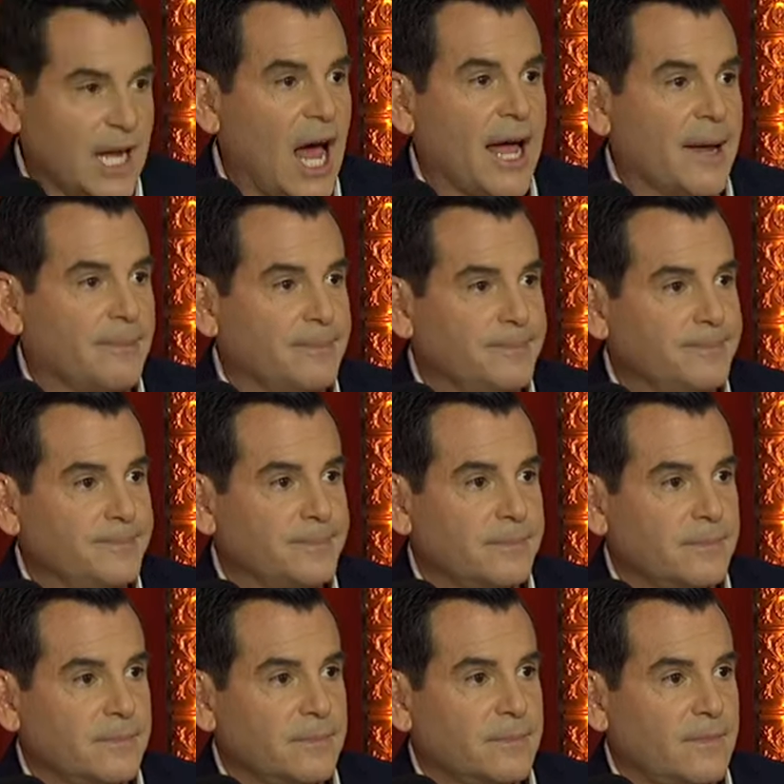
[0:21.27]
of time.
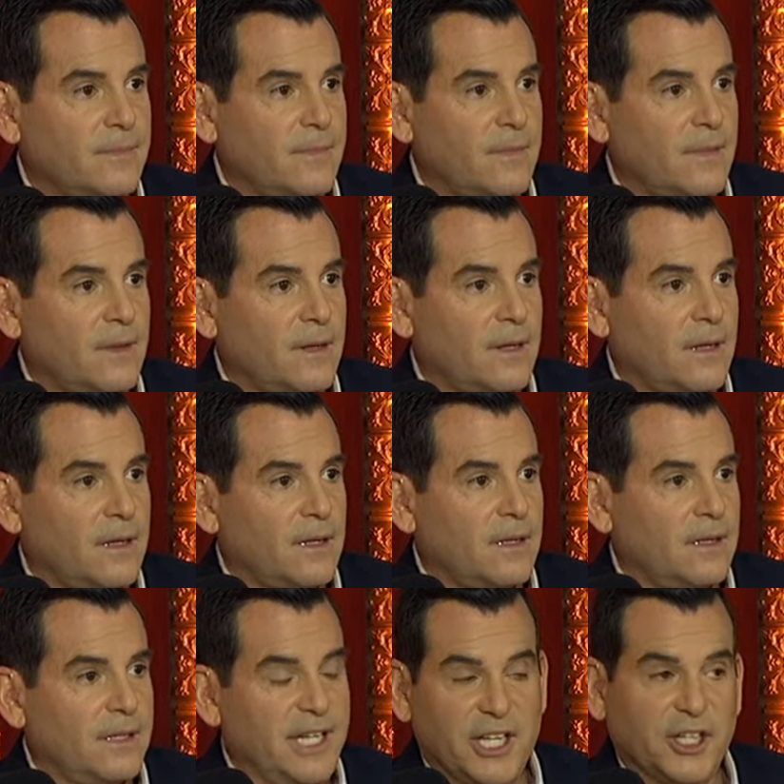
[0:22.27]
That's it.
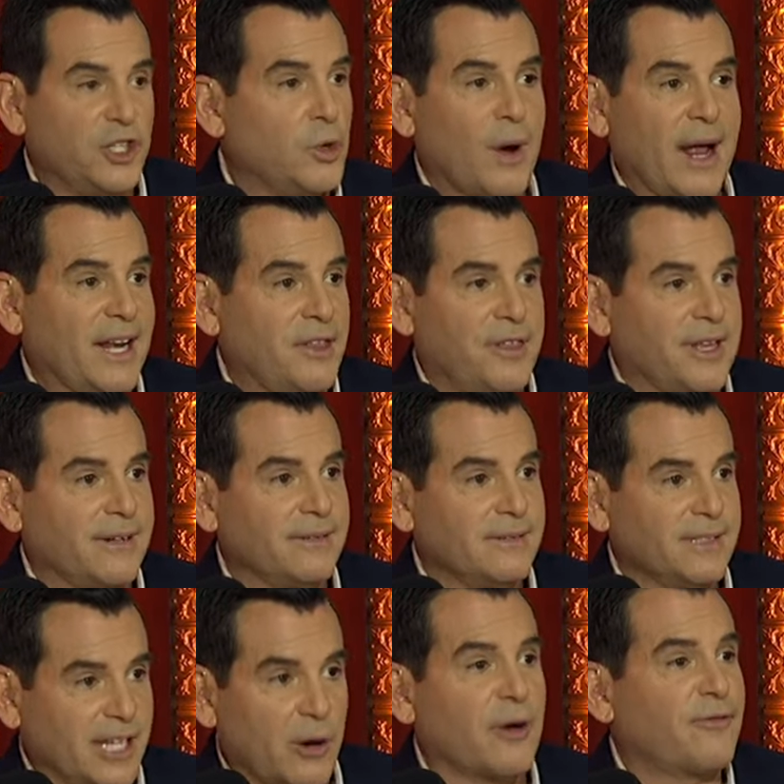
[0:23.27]
He could do anything.
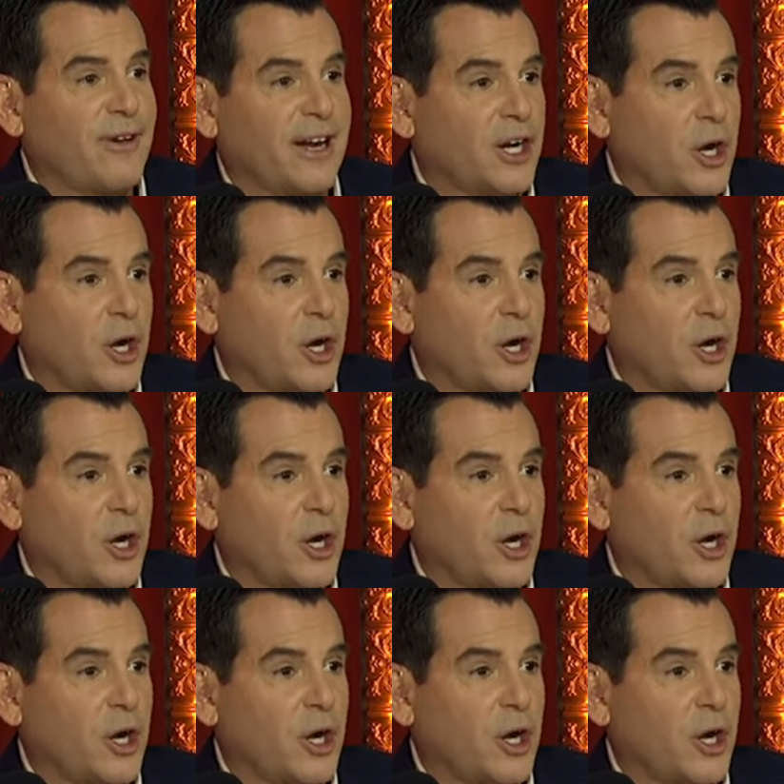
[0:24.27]
Terry